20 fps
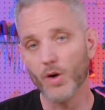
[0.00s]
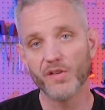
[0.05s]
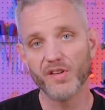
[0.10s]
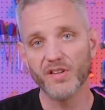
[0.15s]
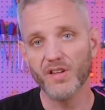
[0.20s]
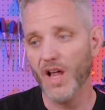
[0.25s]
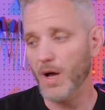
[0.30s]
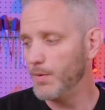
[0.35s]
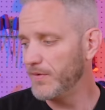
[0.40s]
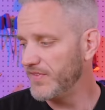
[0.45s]
goes
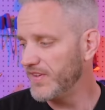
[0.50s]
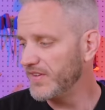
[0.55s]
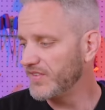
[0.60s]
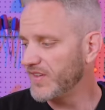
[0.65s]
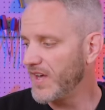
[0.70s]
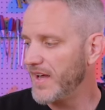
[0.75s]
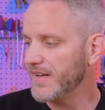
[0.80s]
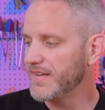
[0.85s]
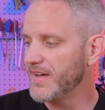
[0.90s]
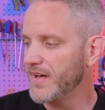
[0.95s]
along with these
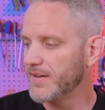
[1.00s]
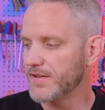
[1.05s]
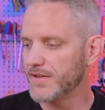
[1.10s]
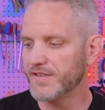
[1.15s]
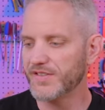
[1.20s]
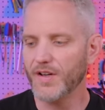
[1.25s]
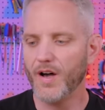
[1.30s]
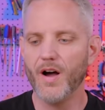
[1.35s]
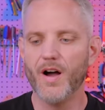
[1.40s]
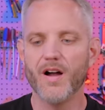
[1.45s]
side
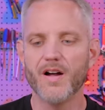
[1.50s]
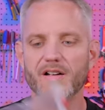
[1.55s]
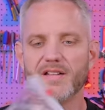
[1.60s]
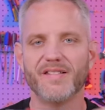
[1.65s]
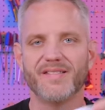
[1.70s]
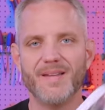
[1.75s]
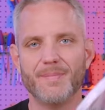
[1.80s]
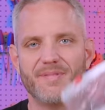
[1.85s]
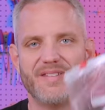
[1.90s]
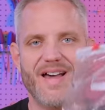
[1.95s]
cutters are
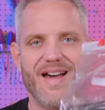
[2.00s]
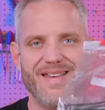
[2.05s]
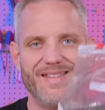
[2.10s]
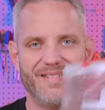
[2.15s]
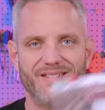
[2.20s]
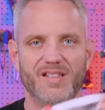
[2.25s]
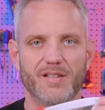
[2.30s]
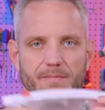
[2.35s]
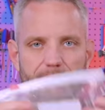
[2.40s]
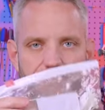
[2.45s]
zip
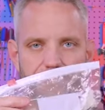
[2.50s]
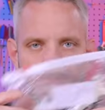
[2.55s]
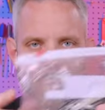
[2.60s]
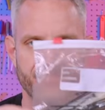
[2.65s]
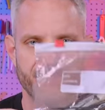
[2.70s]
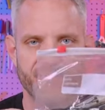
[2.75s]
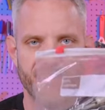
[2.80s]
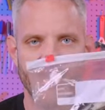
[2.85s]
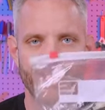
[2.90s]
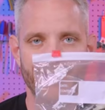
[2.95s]
ties.
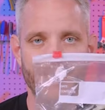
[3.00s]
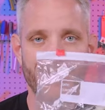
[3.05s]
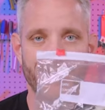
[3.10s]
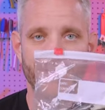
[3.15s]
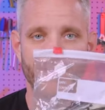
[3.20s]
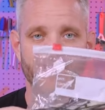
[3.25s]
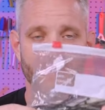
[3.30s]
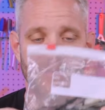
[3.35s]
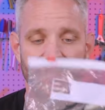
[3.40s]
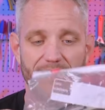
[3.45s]

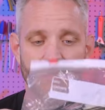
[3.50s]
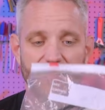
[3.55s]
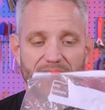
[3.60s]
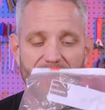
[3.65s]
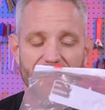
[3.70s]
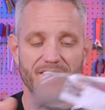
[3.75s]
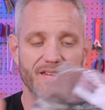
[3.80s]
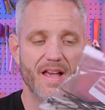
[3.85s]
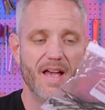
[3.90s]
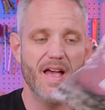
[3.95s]
Yes, zip
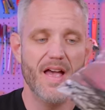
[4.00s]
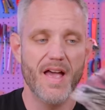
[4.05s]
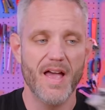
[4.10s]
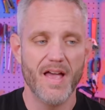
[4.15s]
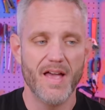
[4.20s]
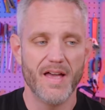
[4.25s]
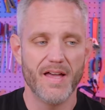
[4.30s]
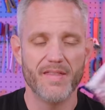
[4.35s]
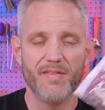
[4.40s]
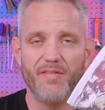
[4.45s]
ties.
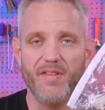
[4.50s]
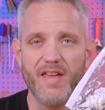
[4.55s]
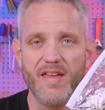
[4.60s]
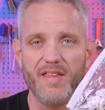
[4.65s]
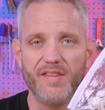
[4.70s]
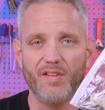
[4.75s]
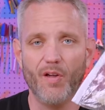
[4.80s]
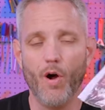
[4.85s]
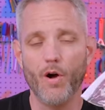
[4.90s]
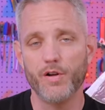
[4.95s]

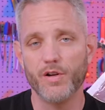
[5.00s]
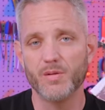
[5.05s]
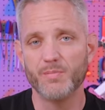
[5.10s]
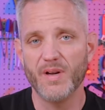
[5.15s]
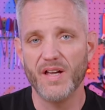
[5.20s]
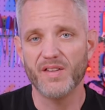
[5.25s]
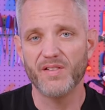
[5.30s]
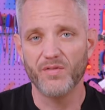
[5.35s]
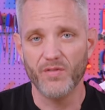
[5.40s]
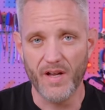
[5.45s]
These are your
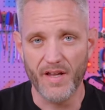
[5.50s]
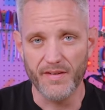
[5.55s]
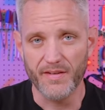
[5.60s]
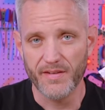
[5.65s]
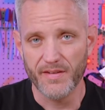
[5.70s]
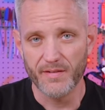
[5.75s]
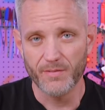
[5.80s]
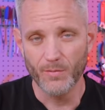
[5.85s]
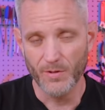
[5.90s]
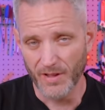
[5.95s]
best
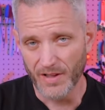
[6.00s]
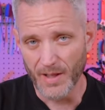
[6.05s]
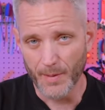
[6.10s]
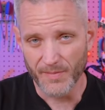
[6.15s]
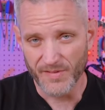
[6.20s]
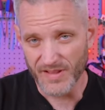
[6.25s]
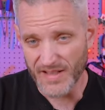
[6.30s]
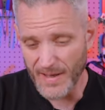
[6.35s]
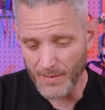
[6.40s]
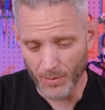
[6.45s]
friends when it
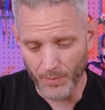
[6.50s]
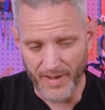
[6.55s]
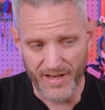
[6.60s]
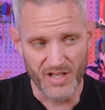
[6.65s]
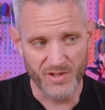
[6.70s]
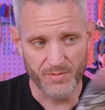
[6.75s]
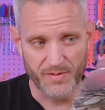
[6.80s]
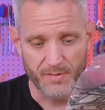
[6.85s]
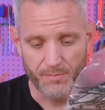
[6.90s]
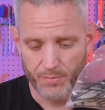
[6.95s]
comes to cable
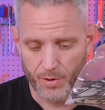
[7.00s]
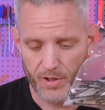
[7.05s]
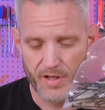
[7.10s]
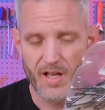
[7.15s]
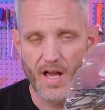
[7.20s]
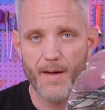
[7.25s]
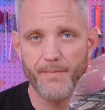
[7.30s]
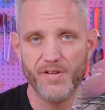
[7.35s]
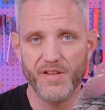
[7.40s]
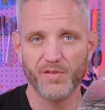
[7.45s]
management.
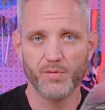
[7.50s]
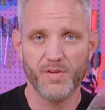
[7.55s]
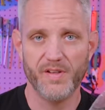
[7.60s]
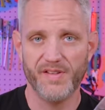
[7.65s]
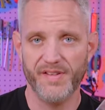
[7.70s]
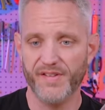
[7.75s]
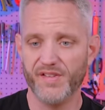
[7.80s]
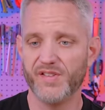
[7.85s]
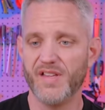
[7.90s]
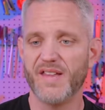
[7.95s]
Pretty obvious
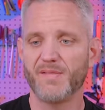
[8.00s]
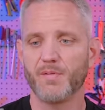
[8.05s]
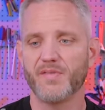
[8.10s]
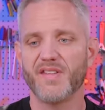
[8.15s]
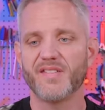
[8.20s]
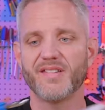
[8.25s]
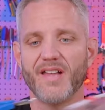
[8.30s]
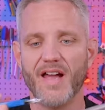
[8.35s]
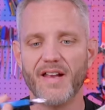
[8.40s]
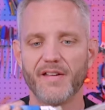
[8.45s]
reason. So that's what
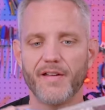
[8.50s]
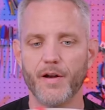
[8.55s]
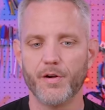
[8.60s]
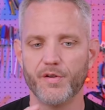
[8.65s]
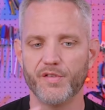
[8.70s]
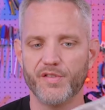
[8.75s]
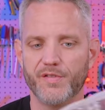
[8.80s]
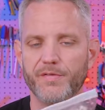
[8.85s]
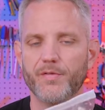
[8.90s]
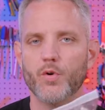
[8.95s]
the side
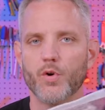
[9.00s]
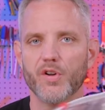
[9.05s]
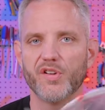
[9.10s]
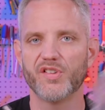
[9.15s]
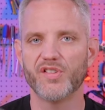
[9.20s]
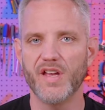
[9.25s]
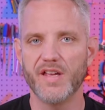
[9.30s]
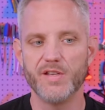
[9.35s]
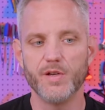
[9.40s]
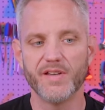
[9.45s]
cutters are for,
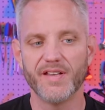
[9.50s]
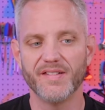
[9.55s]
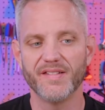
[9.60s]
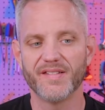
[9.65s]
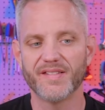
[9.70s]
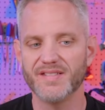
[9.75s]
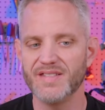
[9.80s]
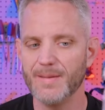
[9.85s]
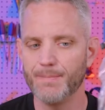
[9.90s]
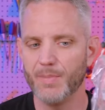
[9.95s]
so that you can
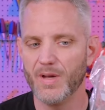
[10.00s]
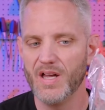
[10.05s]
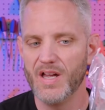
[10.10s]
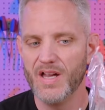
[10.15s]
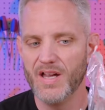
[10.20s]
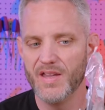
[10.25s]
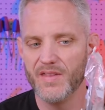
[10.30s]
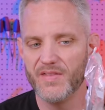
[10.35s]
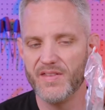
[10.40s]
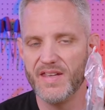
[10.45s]
snip
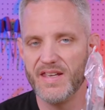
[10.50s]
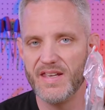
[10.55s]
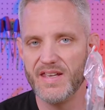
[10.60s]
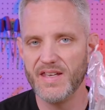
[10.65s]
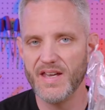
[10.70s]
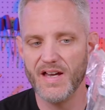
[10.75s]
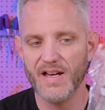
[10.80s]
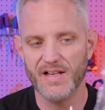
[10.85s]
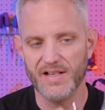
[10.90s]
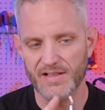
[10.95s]

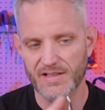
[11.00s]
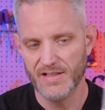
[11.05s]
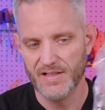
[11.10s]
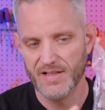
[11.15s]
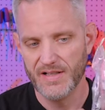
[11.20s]
the uh,